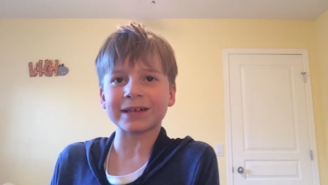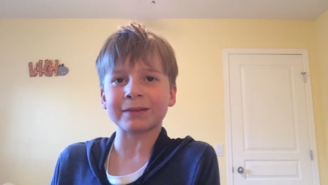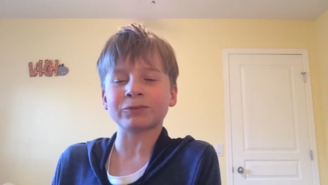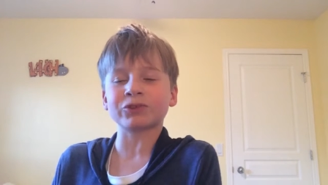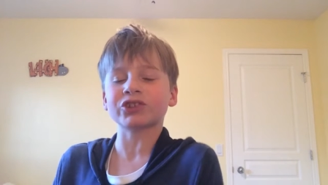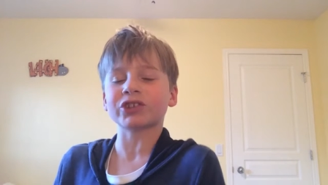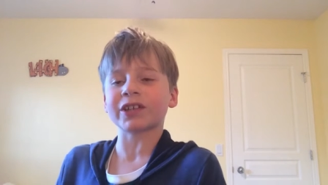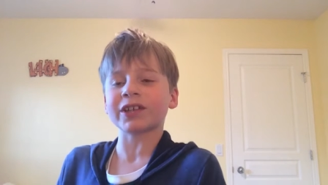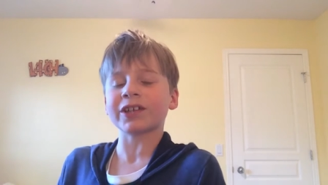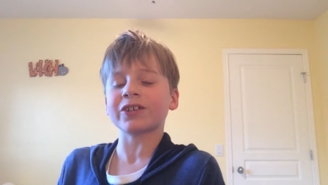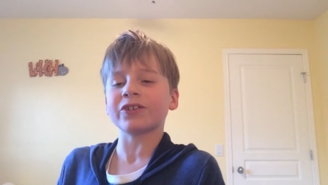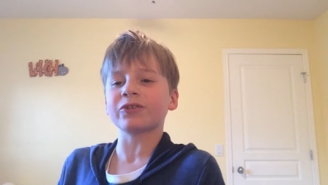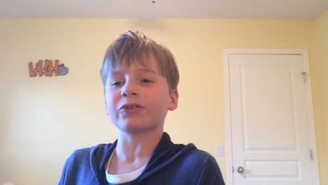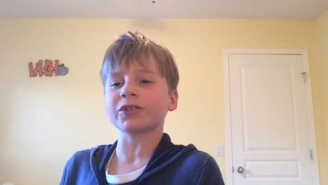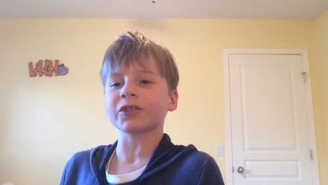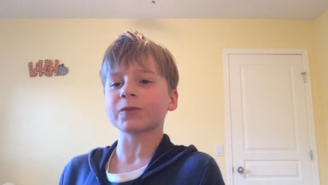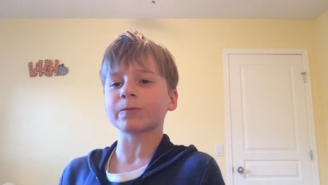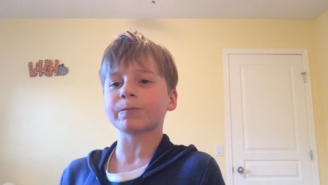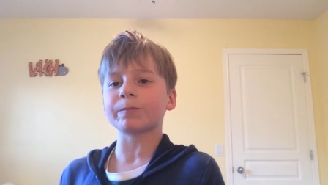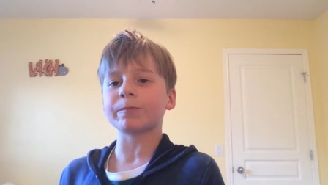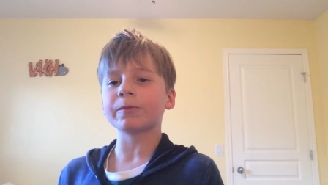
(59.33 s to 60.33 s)
I'm trying to do
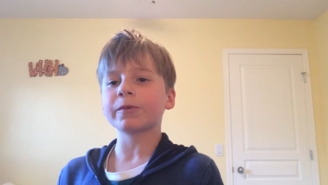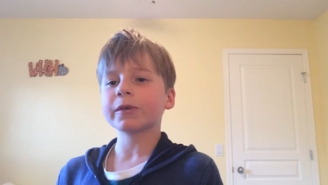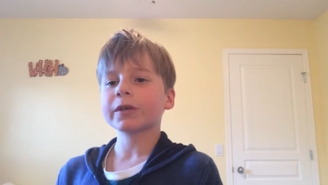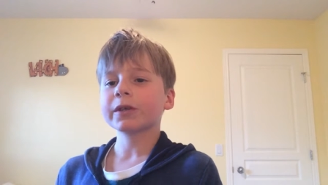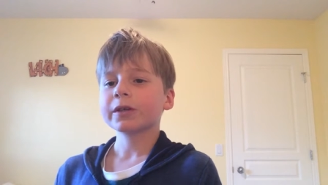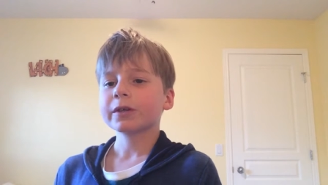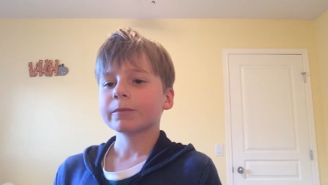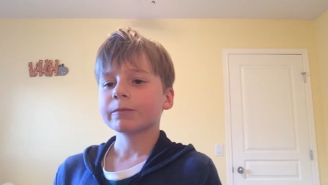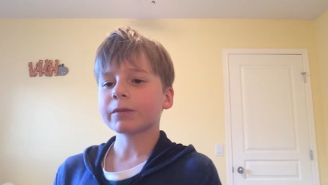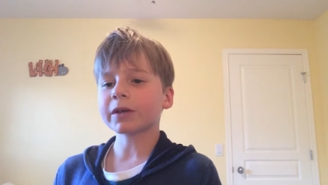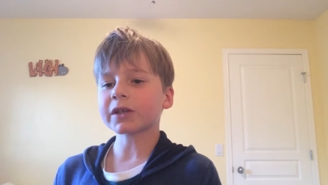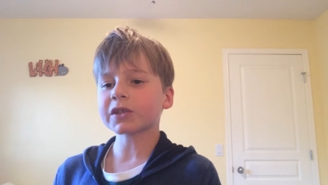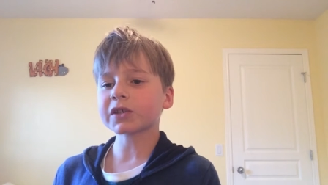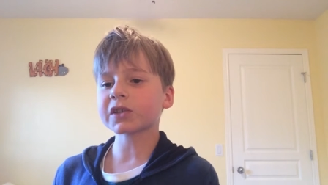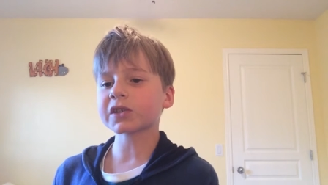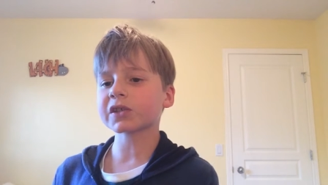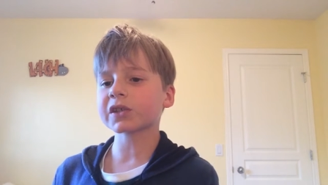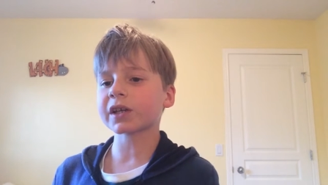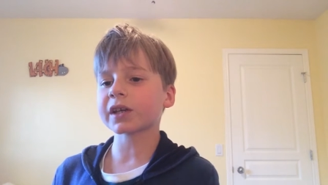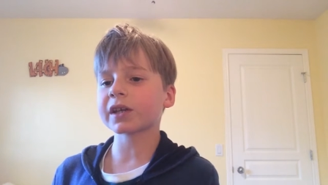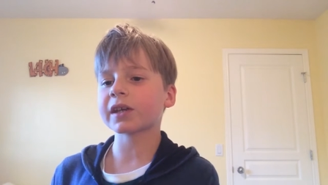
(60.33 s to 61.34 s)
as best
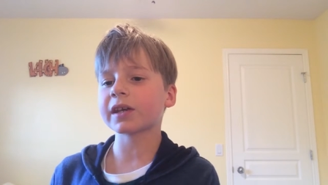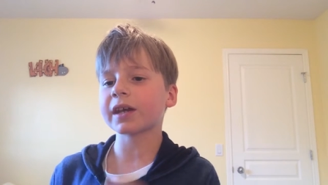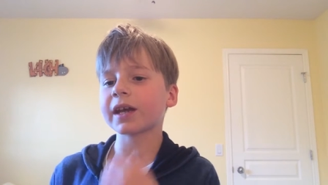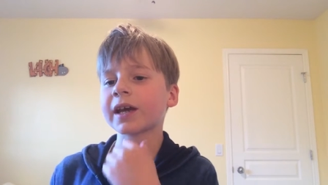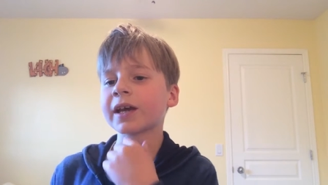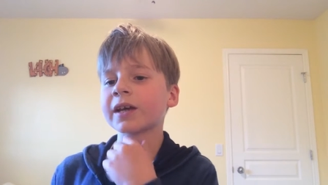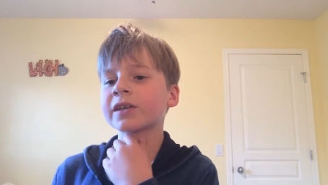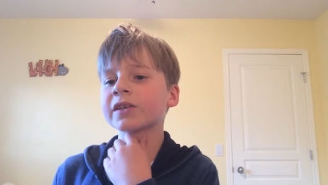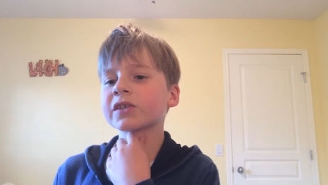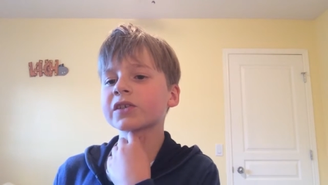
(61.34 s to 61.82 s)
as I can.